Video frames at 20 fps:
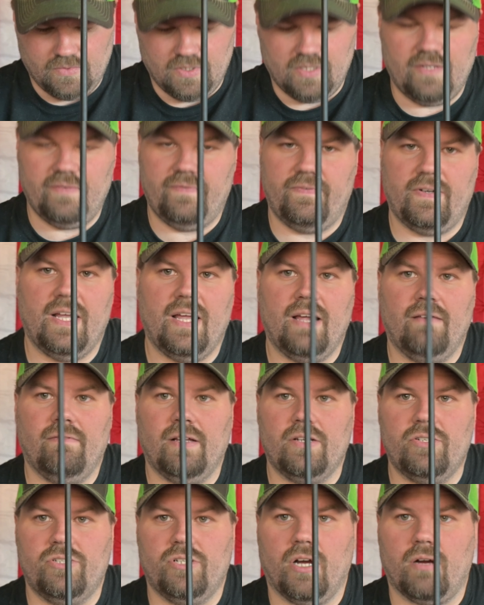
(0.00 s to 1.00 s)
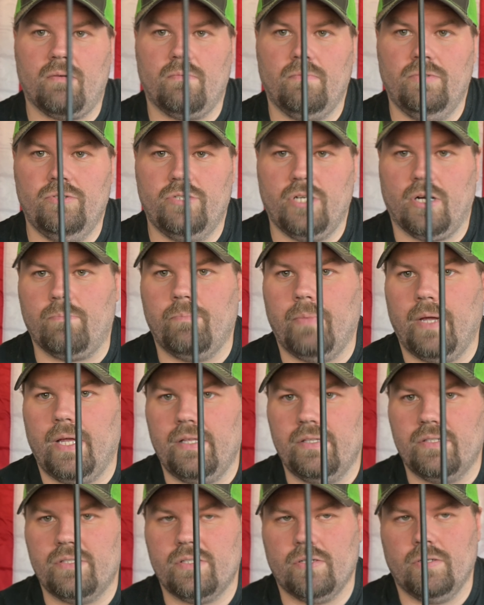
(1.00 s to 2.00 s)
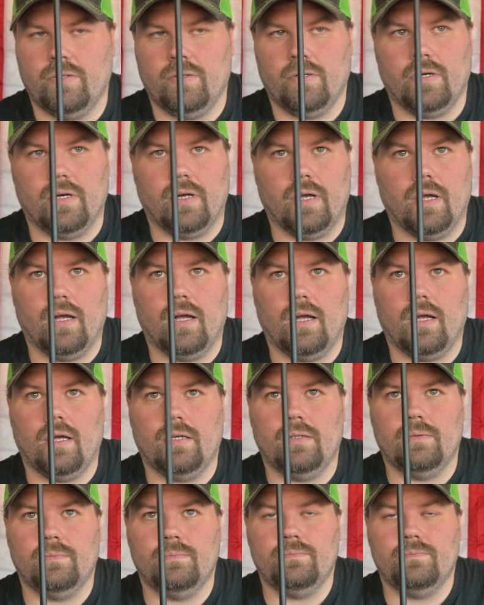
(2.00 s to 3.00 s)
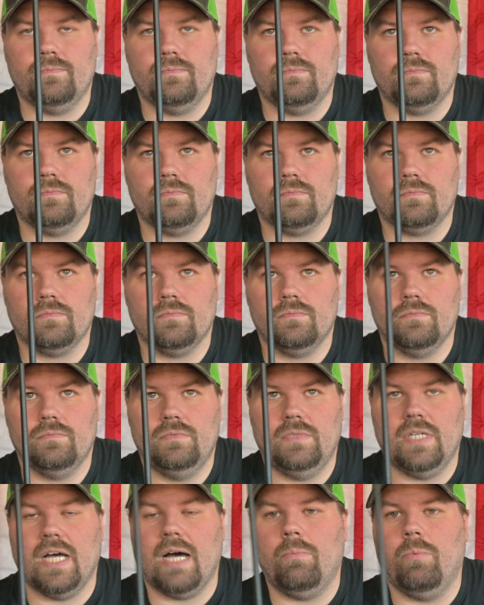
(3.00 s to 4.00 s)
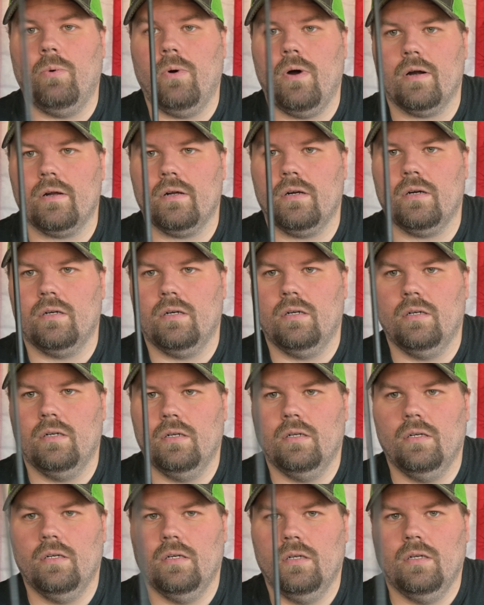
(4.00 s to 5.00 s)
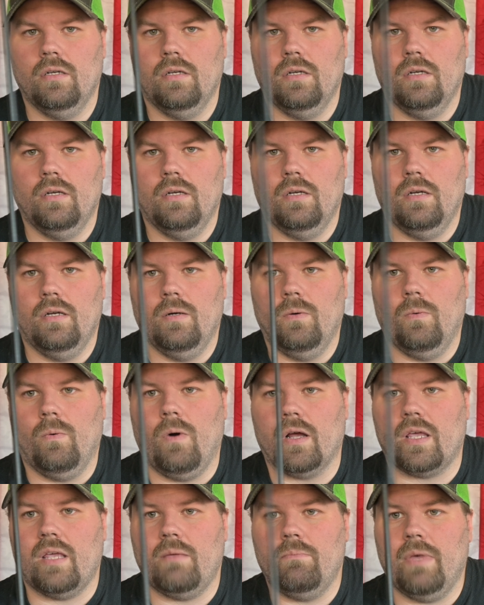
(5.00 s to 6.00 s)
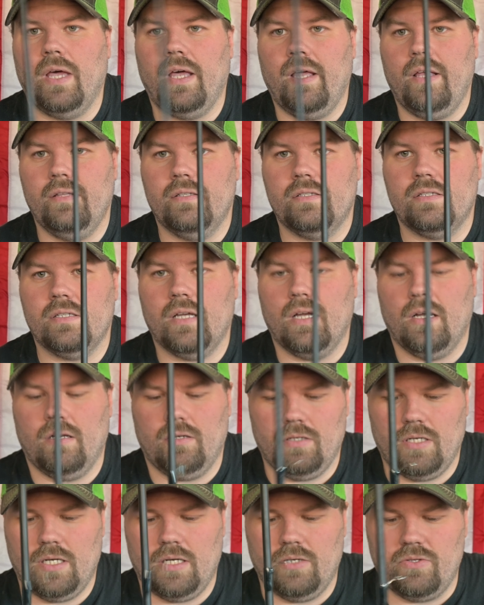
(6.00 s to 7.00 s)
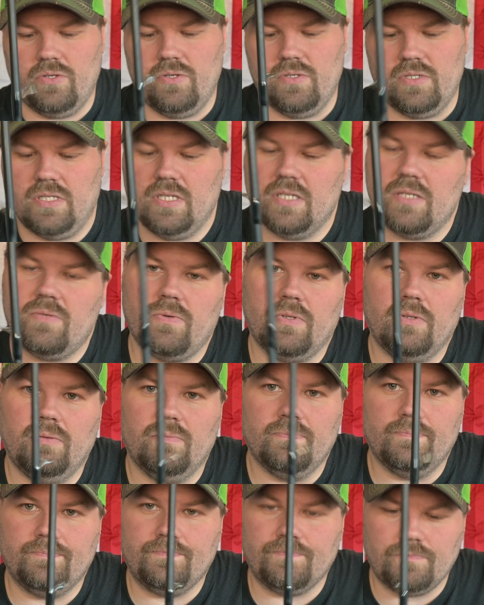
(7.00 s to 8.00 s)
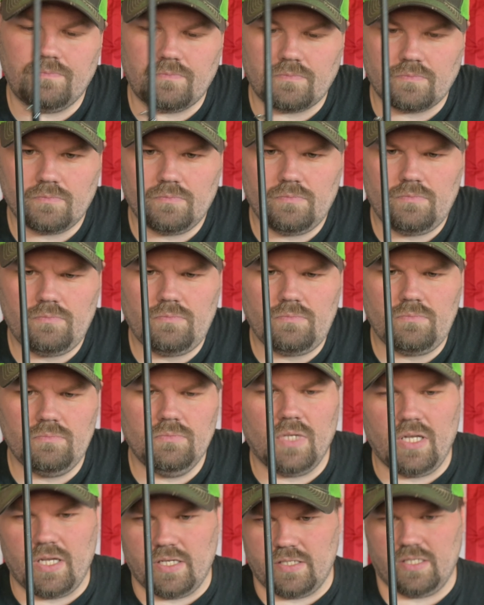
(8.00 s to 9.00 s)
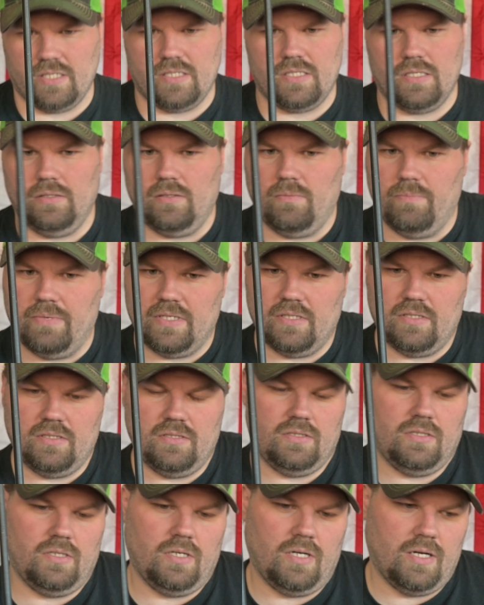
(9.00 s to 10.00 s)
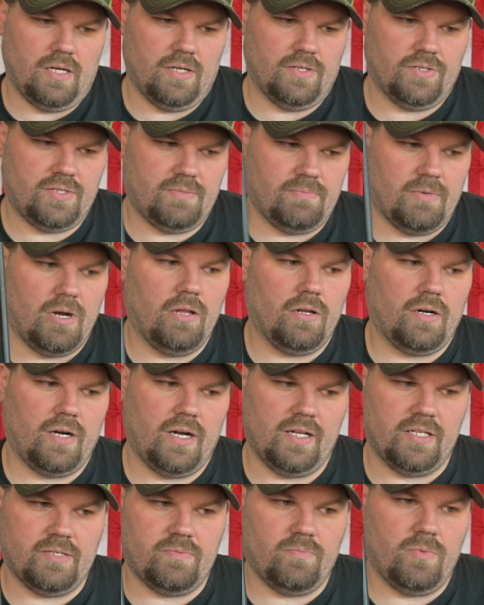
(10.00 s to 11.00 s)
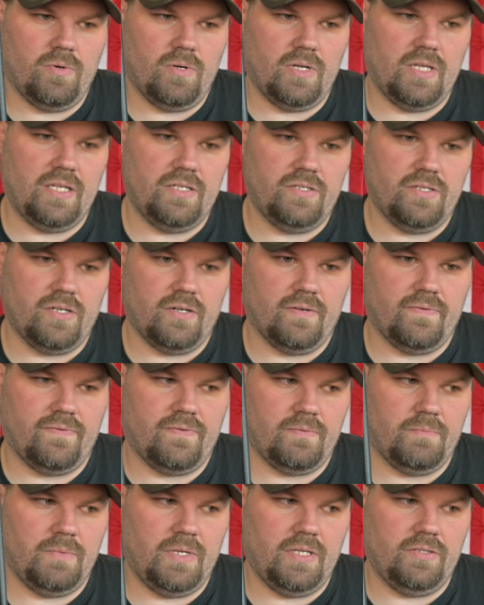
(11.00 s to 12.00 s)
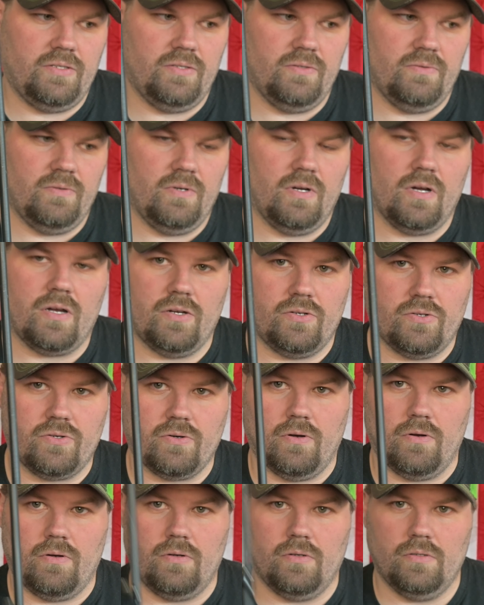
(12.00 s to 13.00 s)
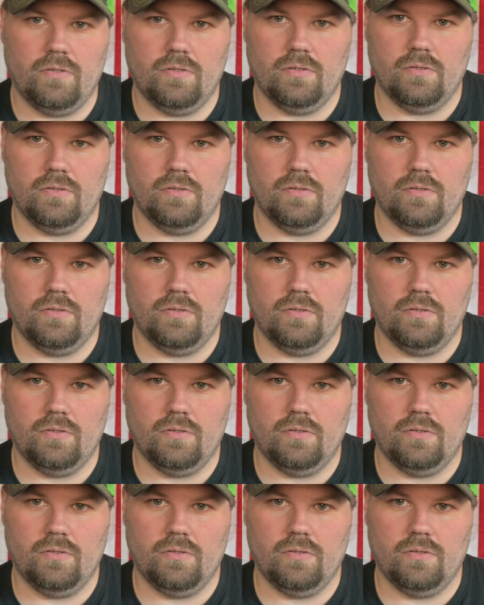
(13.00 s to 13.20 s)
if I have like jerk baits or top water walking baits. I'll use this one because it's a little bit smaller and it's easier for me to control.